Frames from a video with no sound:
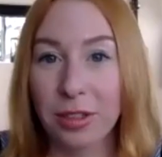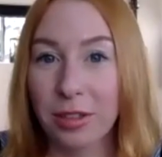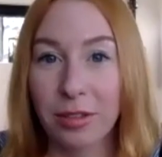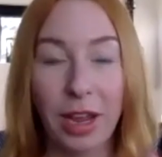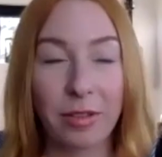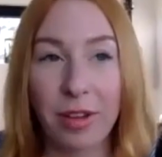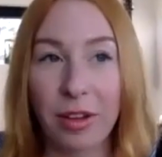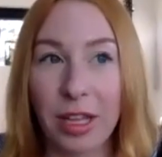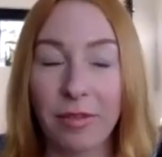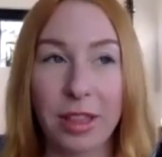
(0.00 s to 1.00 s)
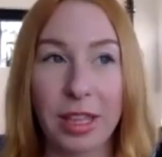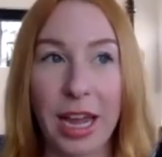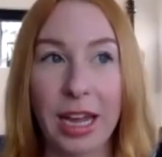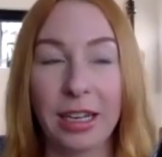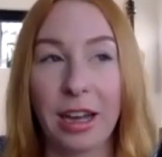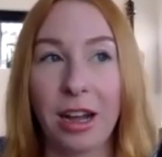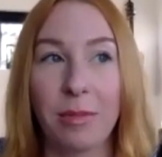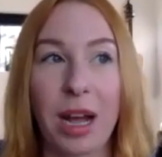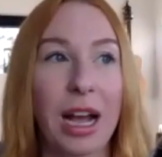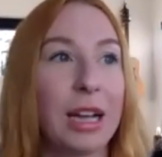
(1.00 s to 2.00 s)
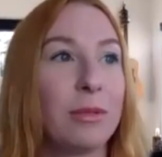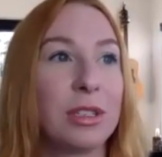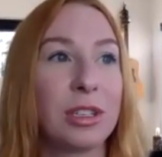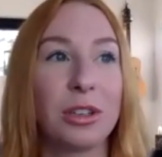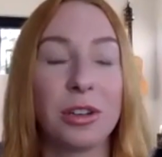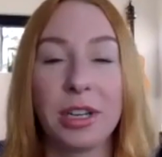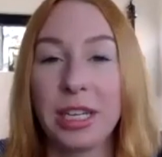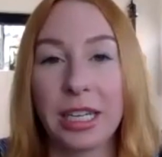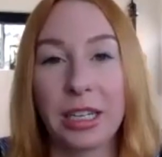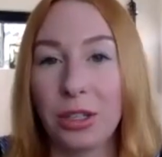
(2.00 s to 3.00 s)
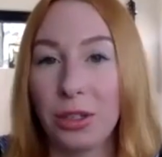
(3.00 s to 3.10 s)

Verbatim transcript: I fell in love with that. Um, I was a nerdy kid who